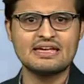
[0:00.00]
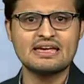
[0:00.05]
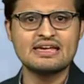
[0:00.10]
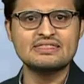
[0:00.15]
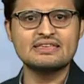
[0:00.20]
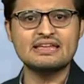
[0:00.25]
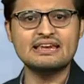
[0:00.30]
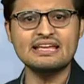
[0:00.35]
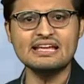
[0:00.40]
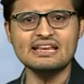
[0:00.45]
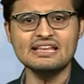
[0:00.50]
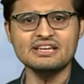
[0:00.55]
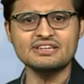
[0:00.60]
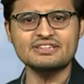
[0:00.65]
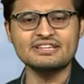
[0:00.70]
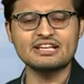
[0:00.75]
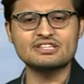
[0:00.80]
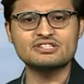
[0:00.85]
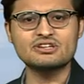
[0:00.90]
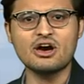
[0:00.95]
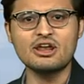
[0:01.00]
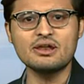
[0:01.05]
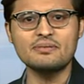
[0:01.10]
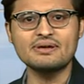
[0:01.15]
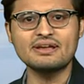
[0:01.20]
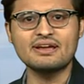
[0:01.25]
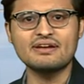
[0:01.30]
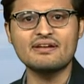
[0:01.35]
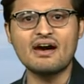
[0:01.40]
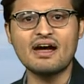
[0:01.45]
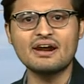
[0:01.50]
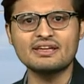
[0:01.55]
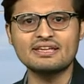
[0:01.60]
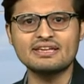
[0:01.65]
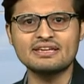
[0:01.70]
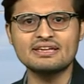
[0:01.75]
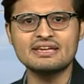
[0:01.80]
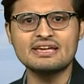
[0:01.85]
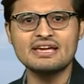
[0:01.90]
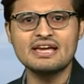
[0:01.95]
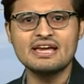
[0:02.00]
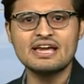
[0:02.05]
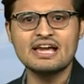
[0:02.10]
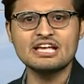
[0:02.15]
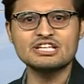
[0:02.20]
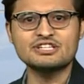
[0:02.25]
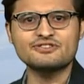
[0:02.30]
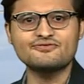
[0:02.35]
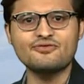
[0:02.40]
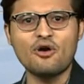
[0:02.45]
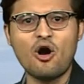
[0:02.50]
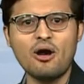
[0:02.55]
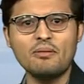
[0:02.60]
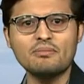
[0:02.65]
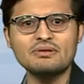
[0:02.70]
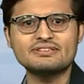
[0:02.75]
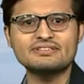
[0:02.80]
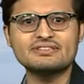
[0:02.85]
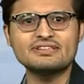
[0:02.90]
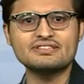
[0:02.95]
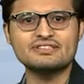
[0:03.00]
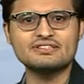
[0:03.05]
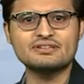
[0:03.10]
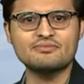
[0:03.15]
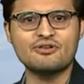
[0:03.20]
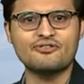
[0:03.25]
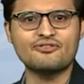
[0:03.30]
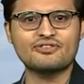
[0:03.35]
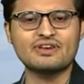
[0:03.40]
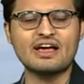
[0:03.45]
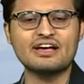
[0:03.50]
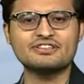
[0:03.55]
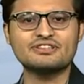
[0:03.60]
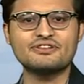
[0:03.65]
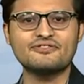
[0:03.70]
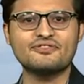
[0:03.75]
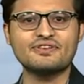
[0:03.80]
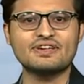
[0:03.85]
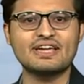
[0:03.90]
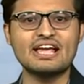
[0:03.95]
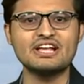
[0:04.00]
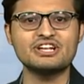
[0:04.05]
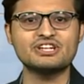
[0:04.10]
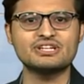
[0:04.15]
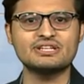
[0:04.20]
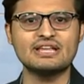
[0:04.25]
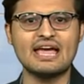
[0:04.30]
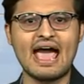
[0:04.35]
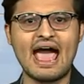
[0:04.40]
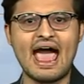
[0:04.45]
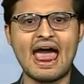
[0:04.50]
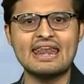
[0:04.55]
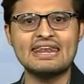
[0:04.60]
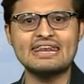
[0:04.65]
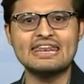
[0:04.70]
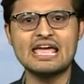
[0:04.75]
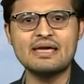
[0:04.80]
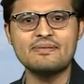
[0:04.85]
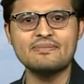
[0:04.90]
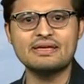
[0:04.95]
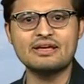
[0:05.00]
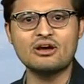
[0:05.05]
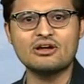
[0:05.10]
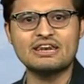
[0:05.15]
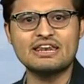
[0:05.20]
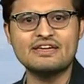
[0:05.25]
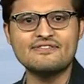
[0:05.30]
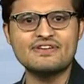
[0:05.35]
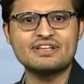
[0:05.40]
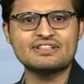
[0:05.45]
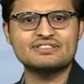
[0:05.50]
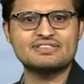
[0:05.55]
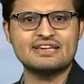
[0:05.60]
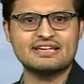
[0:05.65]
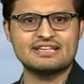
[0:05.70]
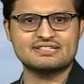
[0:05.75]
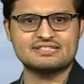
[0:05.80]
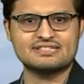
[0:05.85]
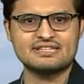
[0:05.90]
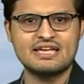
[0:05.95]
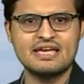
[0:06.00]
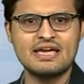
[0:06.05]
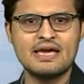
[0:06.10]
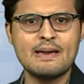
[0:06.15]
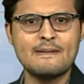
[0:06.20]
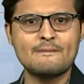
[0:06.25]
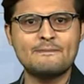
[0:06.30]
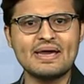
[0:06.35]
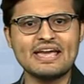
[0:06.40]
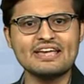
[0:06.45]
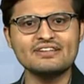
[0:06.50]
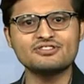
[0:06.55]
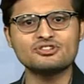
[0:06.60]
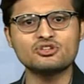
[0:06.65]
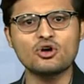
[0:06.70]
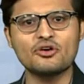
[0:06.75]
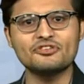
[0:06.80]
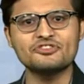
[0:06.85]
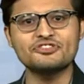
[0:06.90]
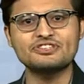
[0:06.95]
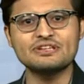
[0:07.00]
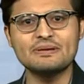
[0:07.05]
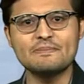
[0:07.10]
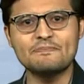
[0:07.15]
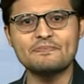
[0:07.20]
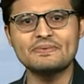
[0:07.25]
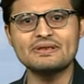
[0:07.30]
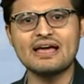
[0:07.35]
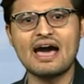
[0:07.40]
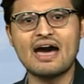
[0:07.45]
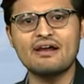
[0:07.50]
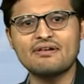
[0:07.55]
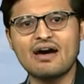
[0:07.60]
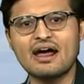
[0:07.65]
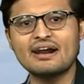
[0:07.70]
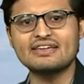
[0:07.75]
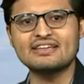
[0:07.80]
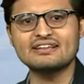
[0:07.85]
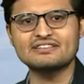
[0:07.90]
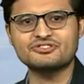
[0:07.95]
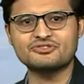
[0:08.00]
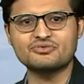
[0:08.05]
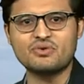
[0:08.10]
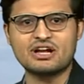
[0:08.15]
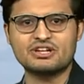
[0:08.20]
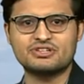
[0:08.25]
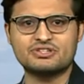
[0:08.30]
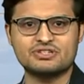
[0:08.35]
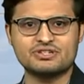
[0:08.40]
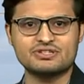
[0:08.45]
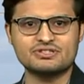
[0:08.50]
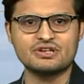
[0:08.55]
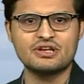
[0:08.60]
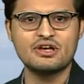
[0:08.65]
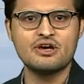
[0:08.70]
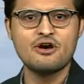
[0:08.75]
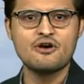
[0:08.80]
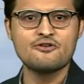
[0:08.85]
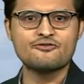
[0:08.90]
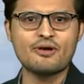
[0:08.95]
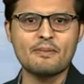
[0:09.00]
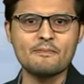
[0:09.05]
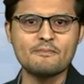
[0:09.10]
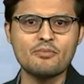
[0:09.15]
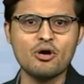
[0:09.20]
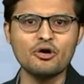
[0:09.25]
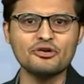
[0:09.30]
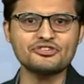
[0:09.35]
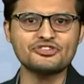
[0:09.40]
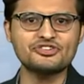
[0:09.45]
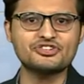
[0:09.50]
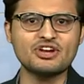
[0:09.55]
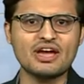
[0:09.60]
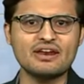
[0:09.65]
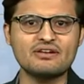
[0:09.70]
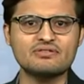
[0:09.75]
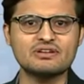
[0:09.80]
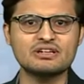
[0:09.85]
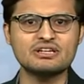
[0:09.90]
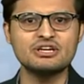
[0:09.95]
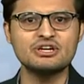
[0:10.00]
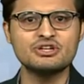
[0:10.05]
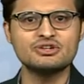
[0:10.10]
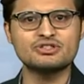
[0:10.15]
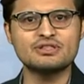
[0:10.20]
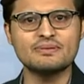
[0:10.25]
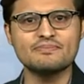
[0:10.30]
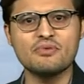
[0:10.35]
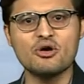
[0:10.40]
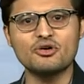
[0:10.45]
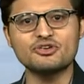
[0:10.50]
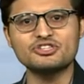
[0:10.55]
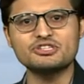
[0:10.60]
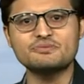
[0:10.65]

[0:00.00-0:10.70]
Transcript: The lenient taxonomic hierarchy is formal system of classification and naming living things based on simple hierarchical structures from most general to the most